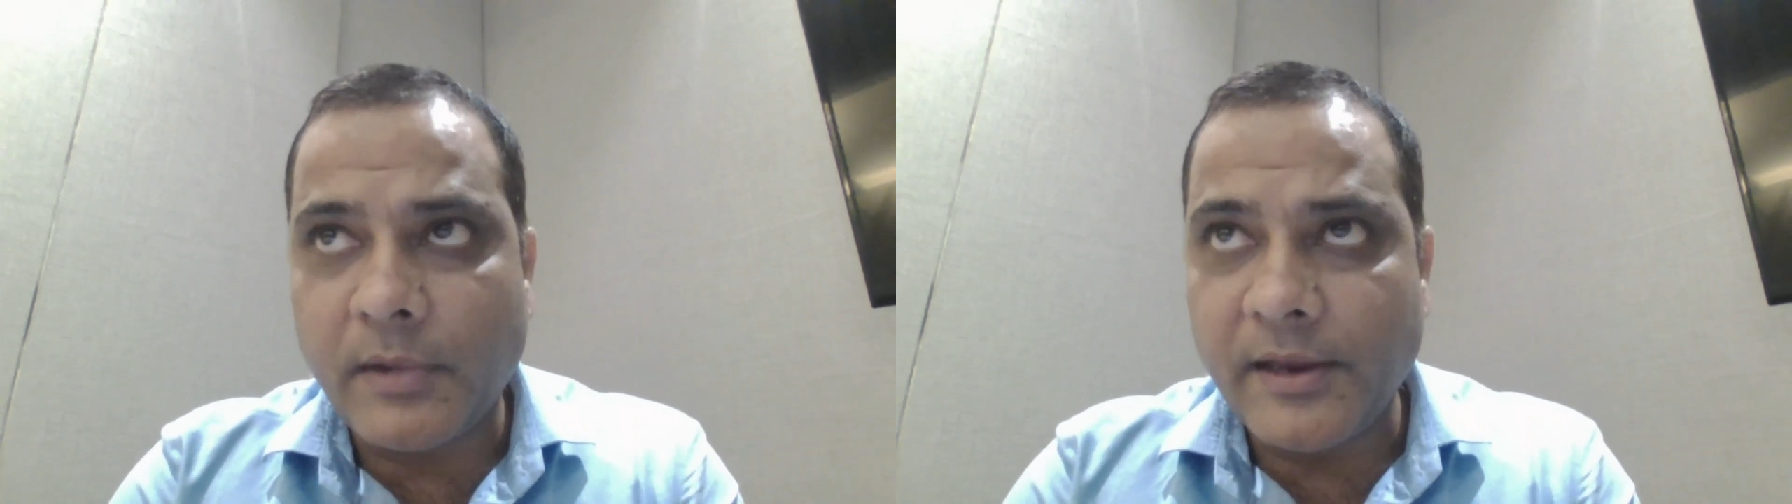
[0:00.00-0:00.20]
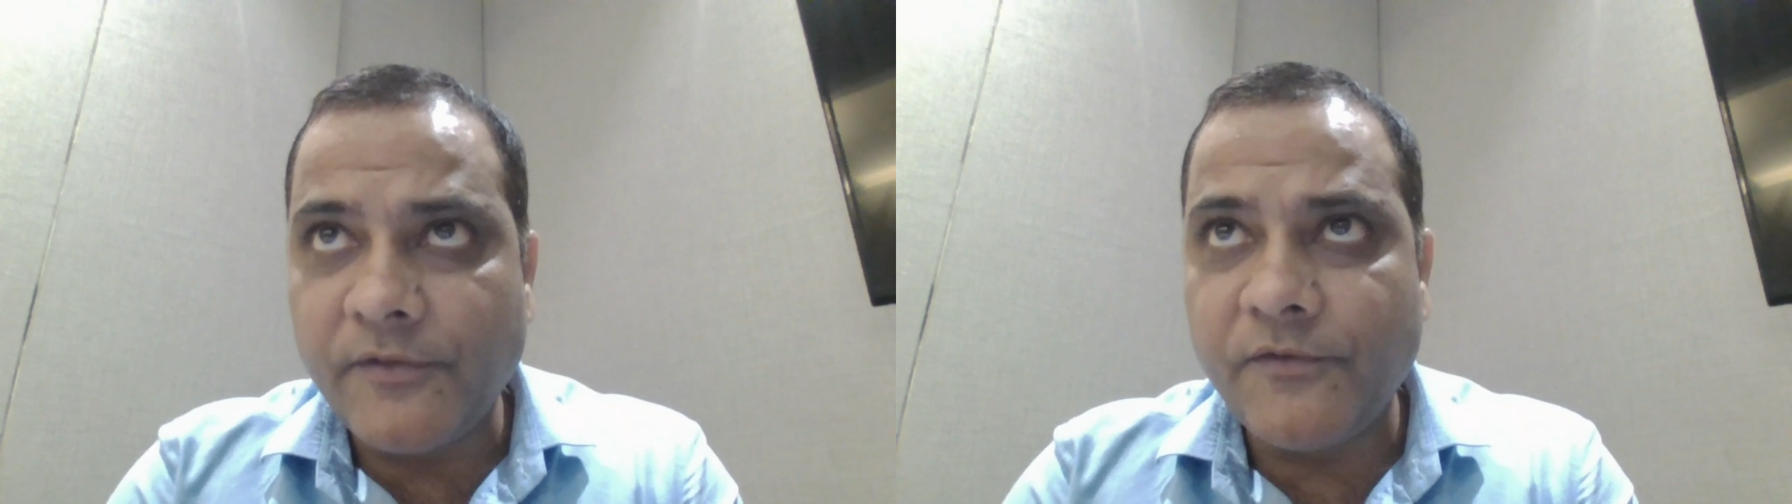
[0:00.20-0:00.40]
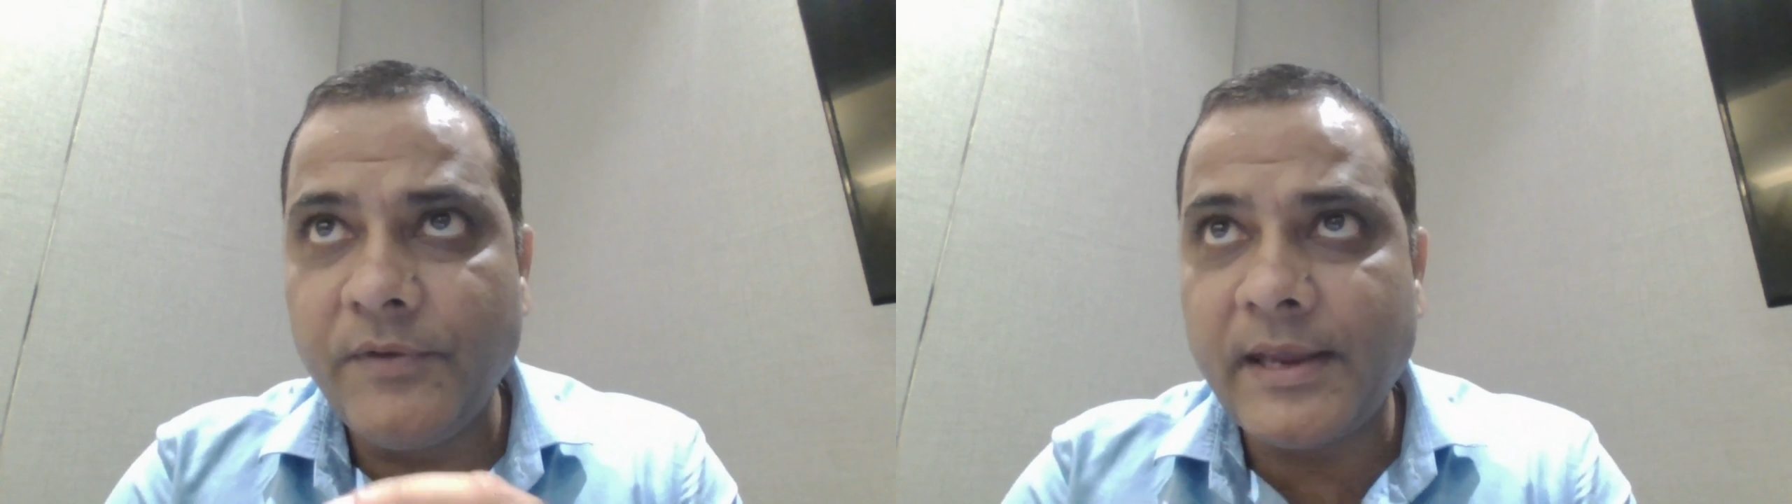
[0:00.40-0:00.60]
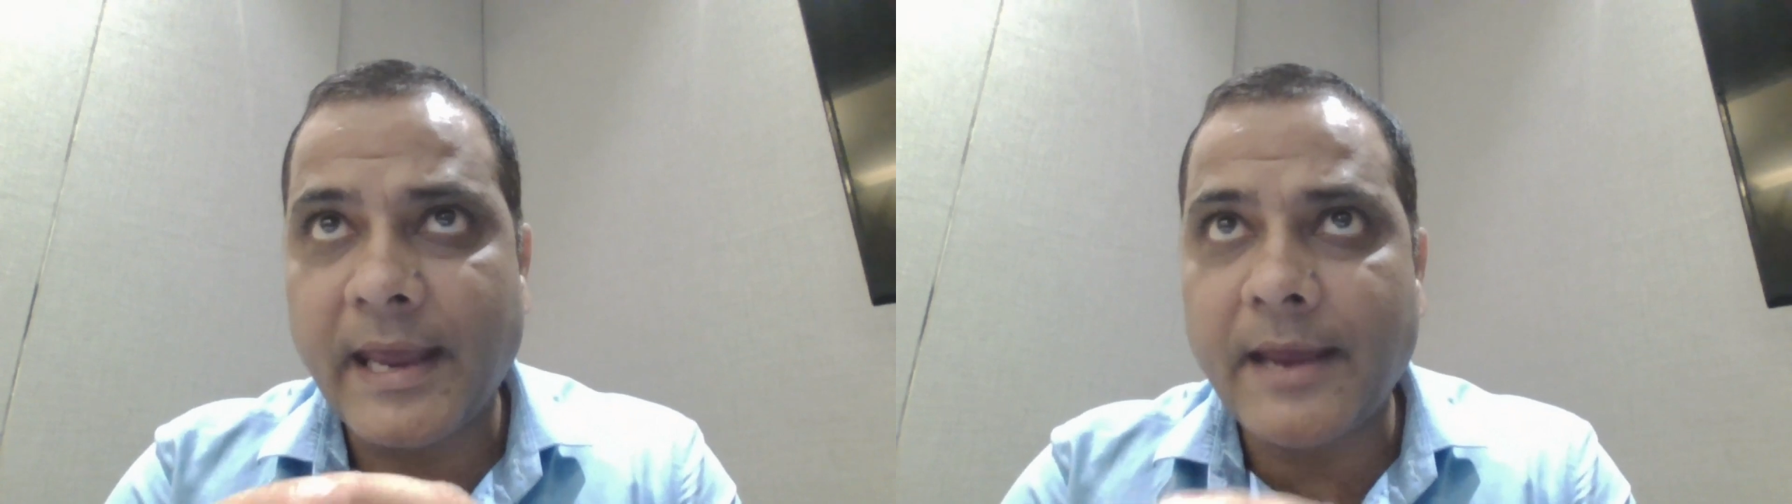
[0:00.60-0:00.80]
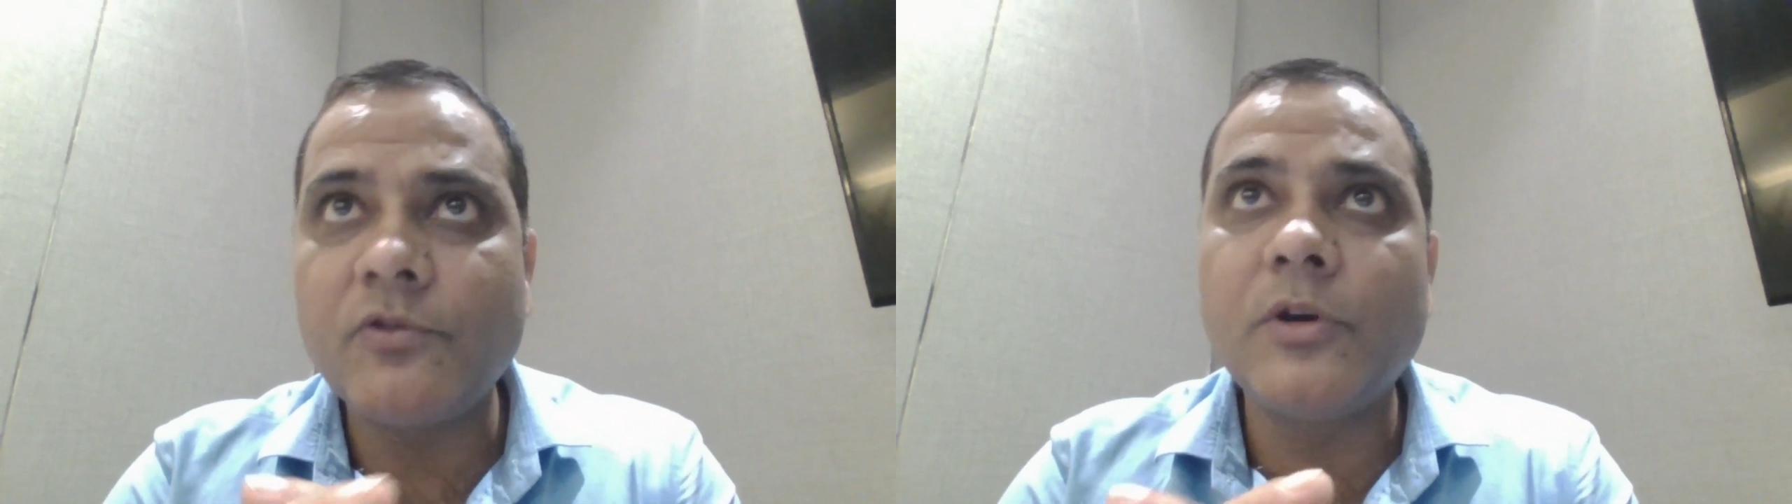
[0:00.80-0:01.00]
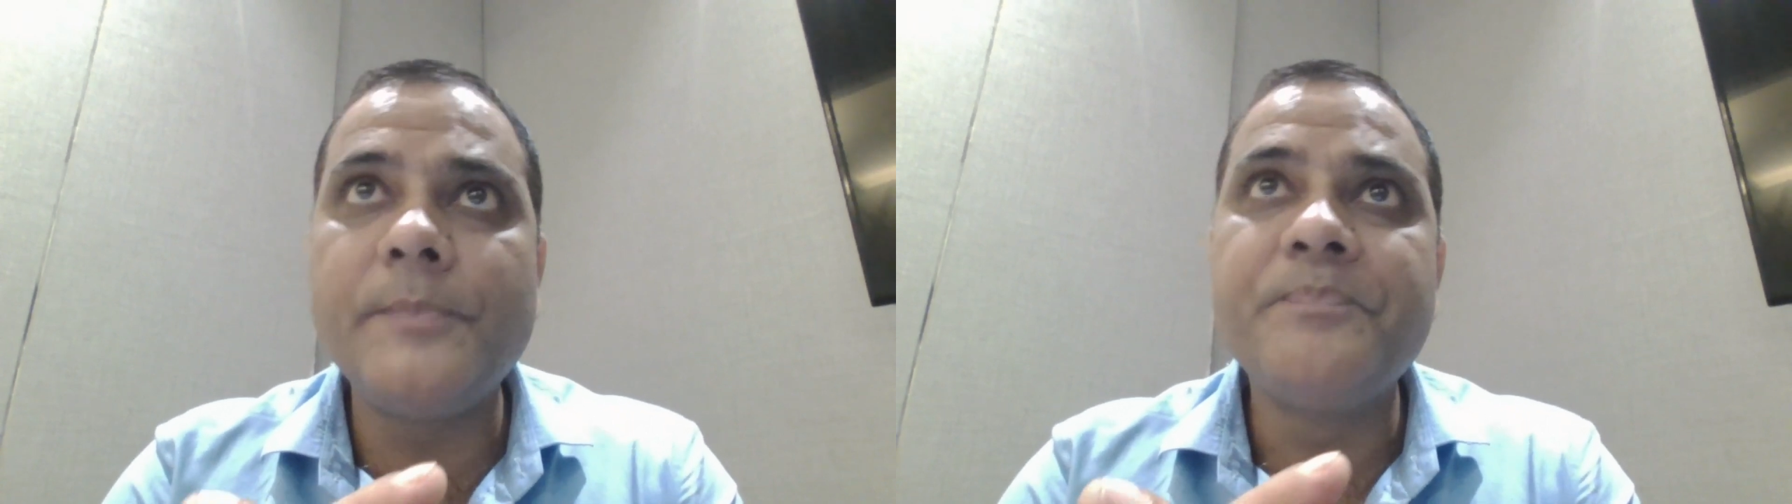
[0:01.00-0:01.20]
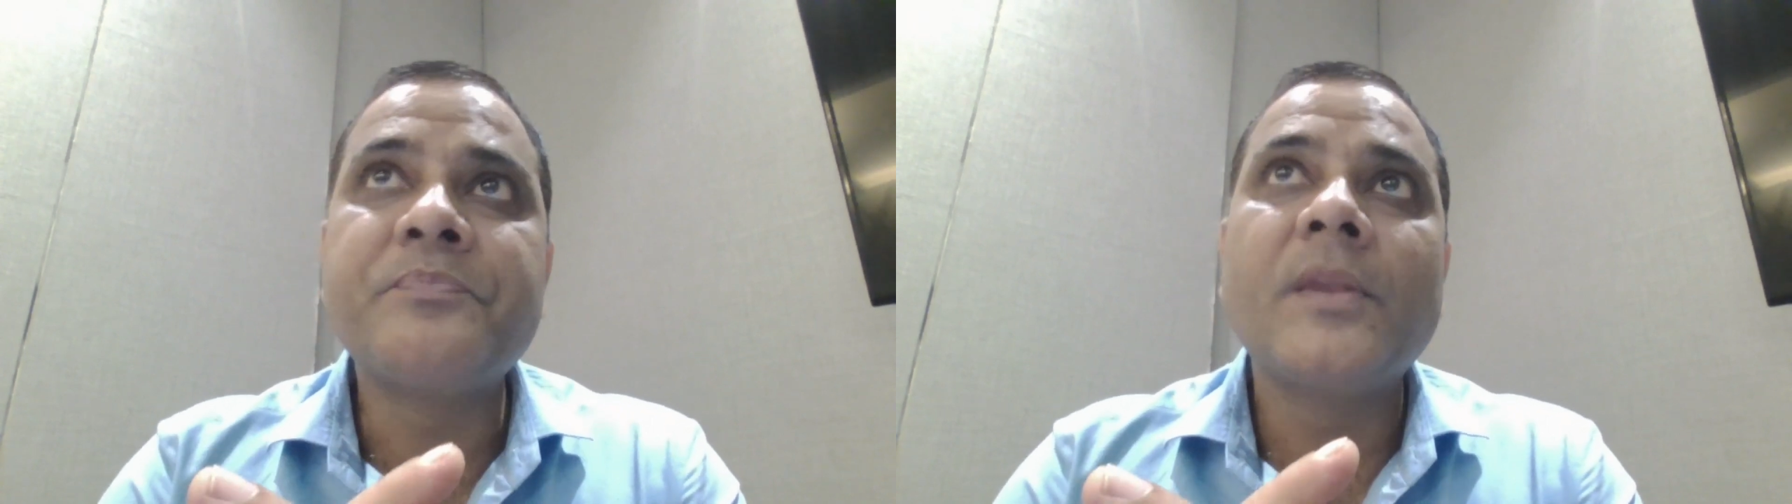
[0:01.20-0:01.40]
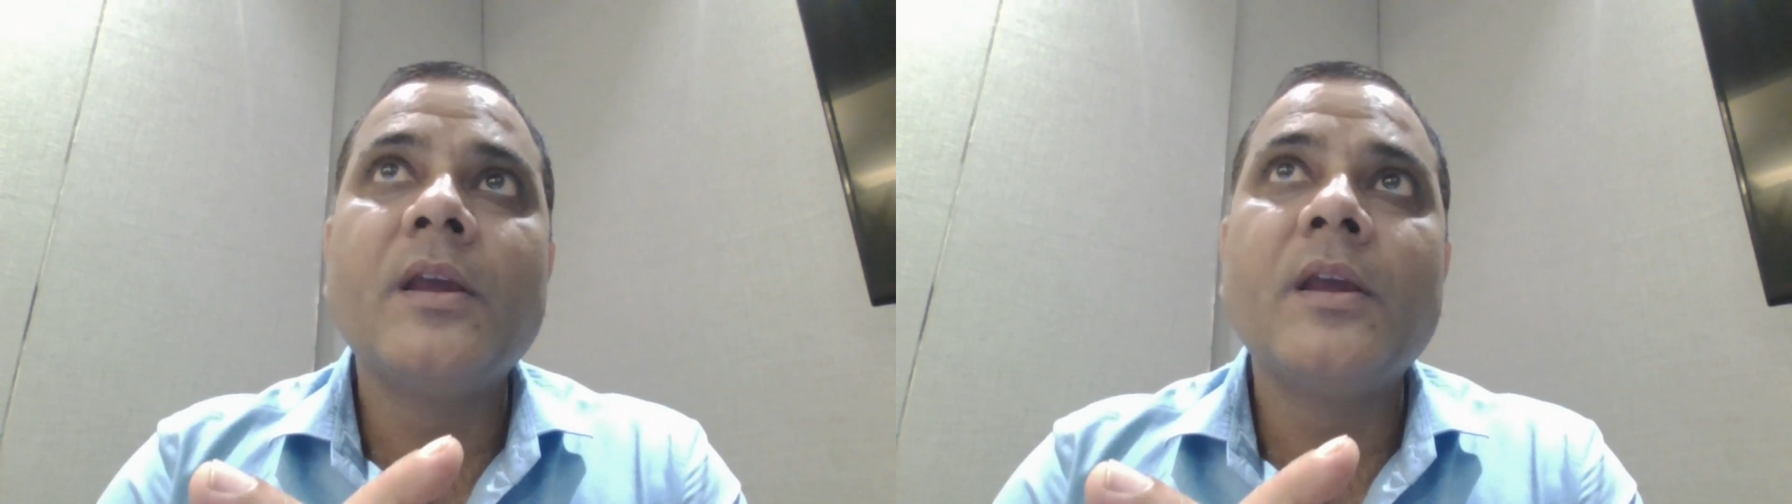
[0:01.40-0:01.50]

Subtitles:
if we have the